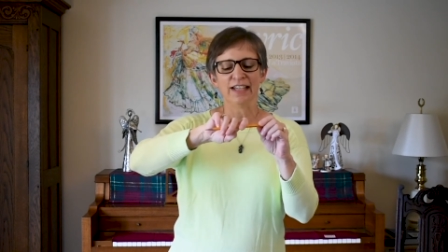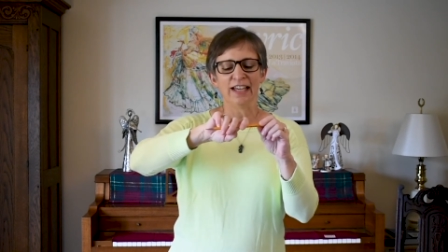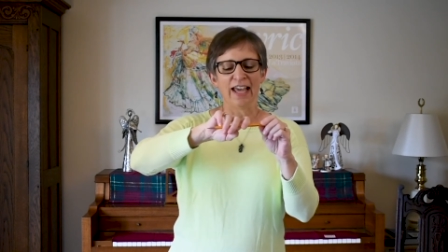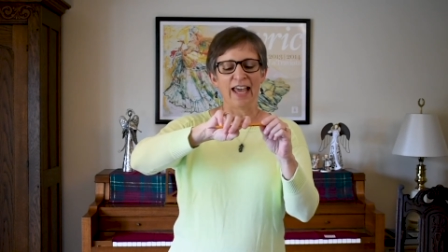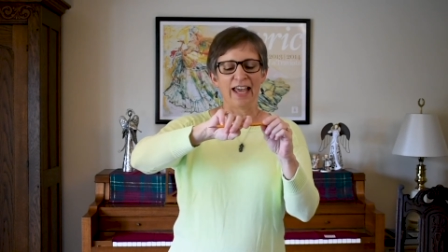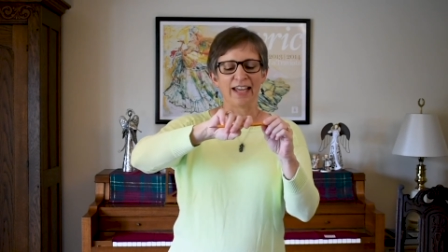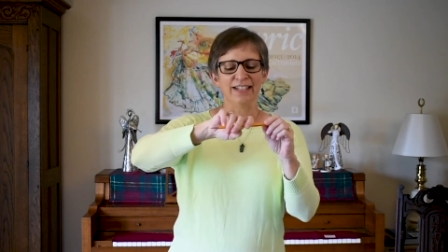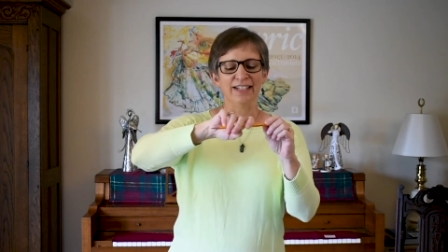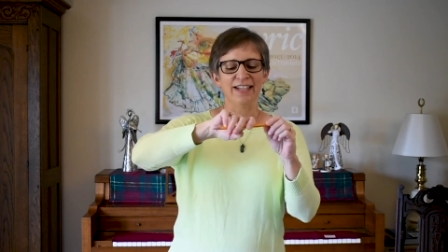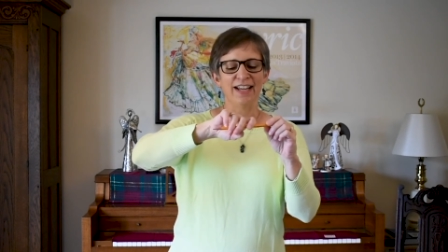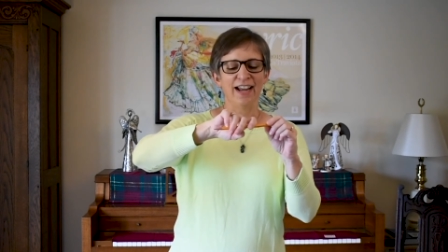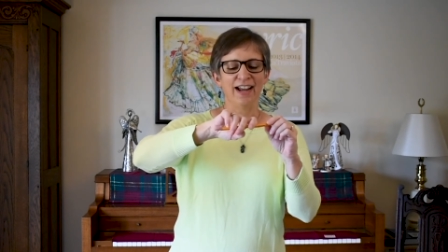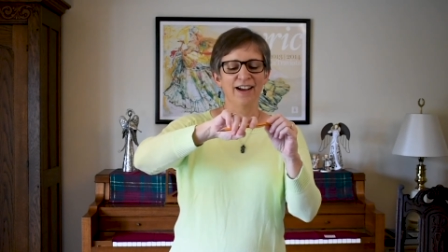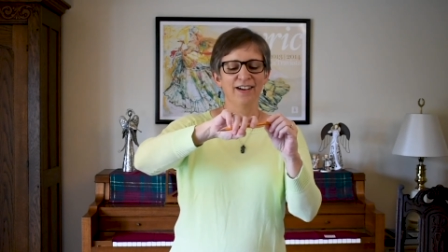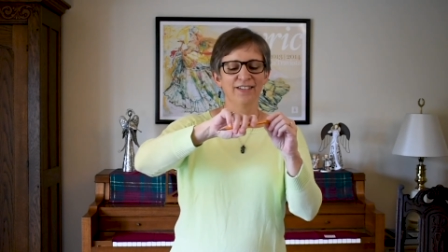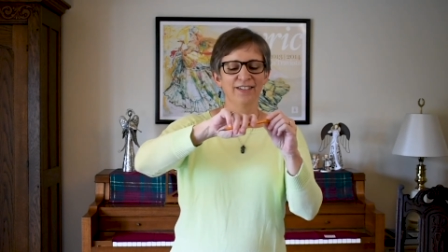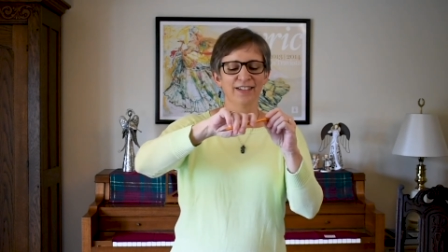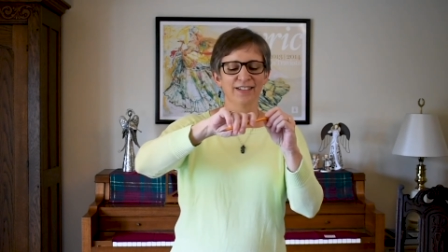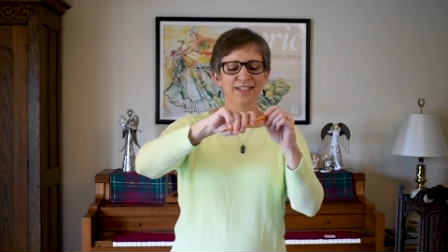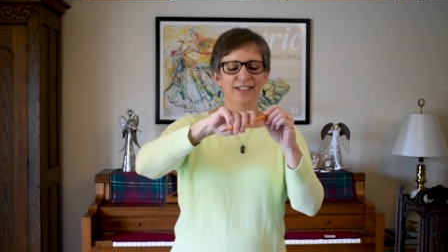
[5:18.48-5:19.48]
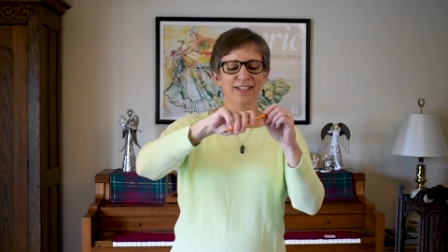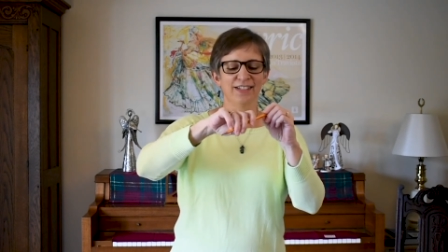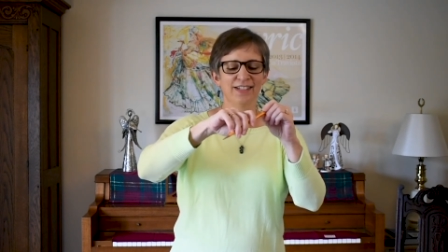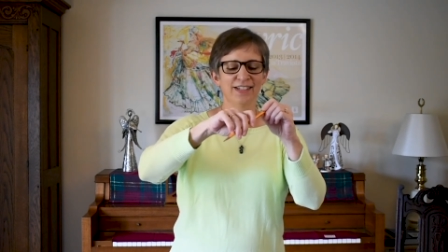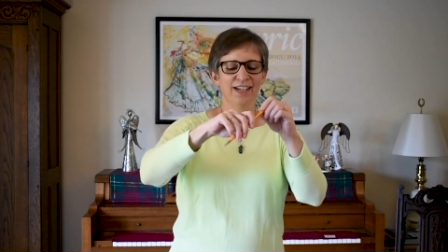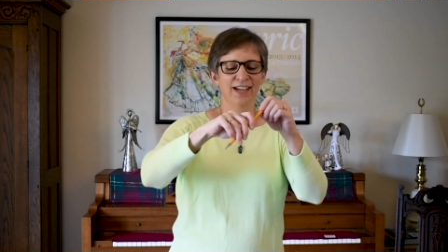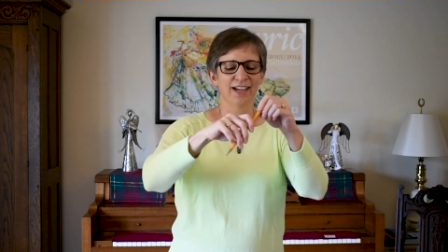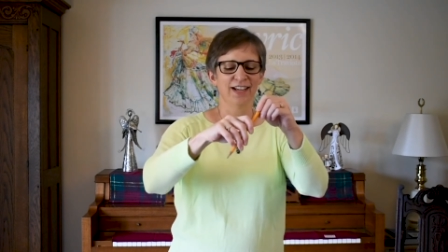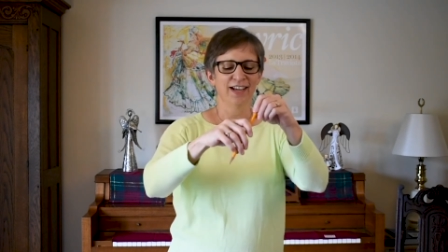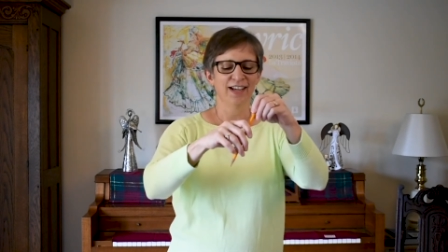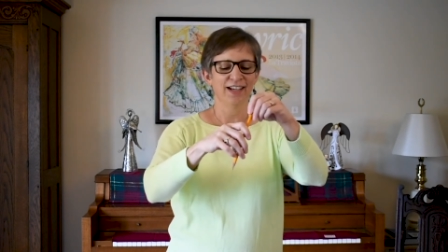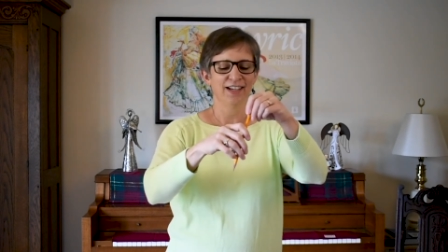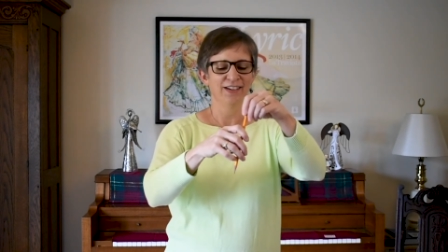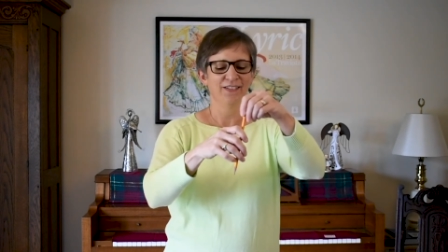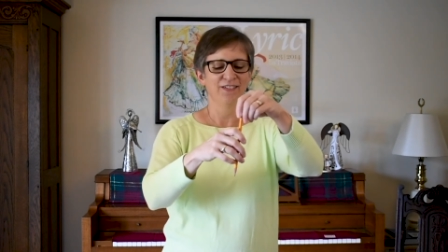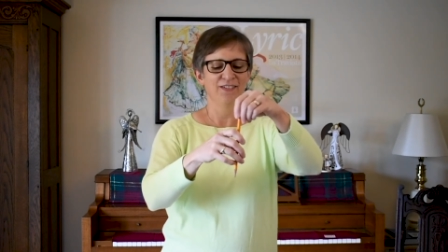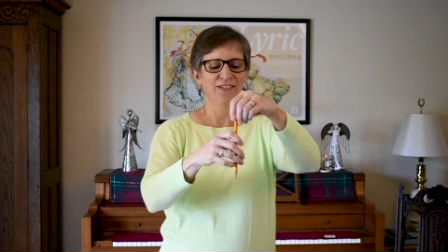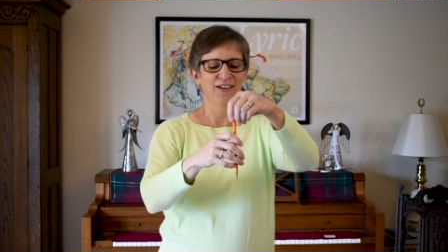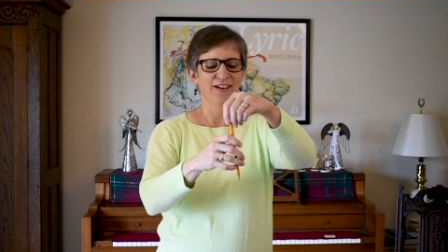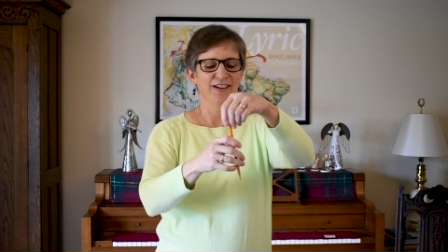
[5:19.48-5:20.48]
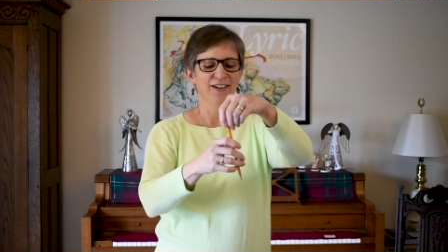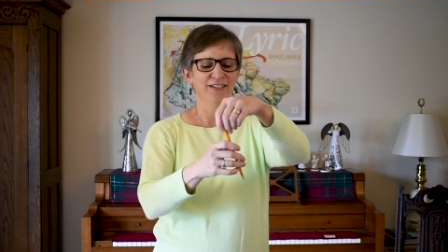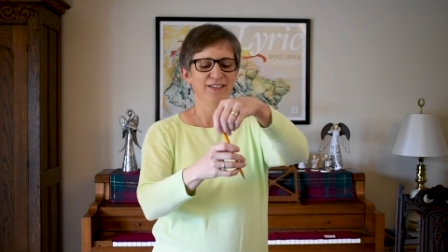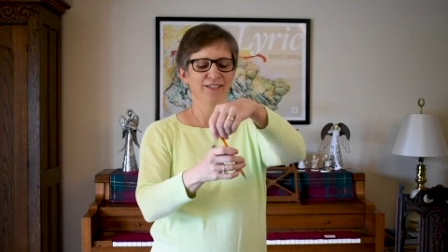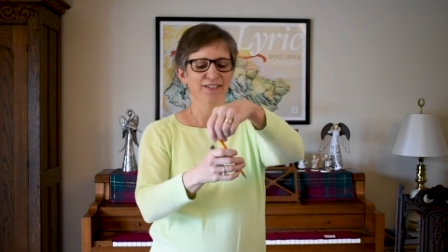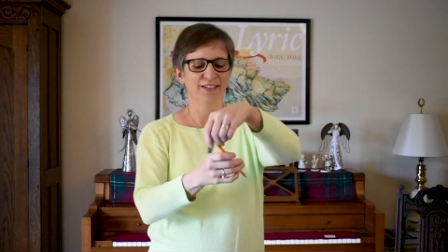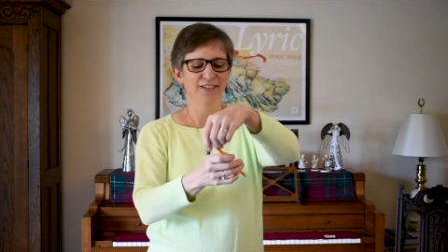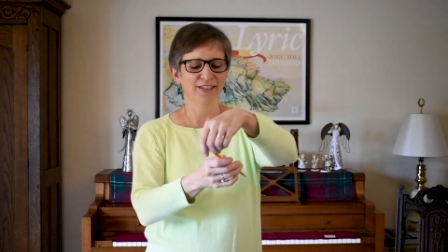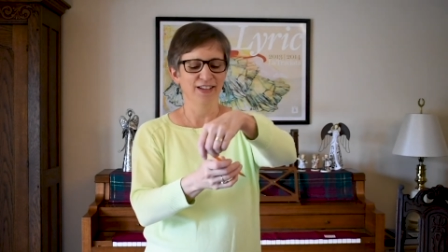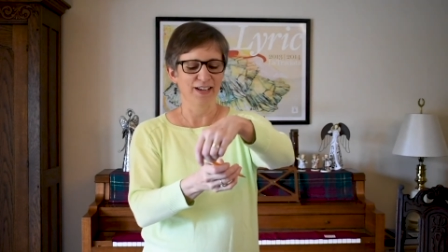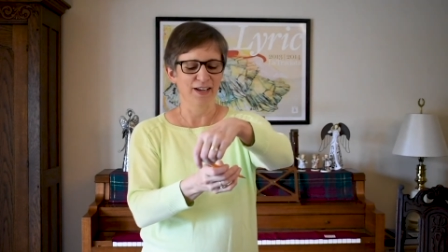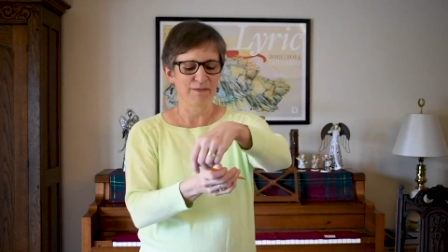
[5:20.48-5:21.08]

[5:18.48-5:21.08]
And now let's check one other thing.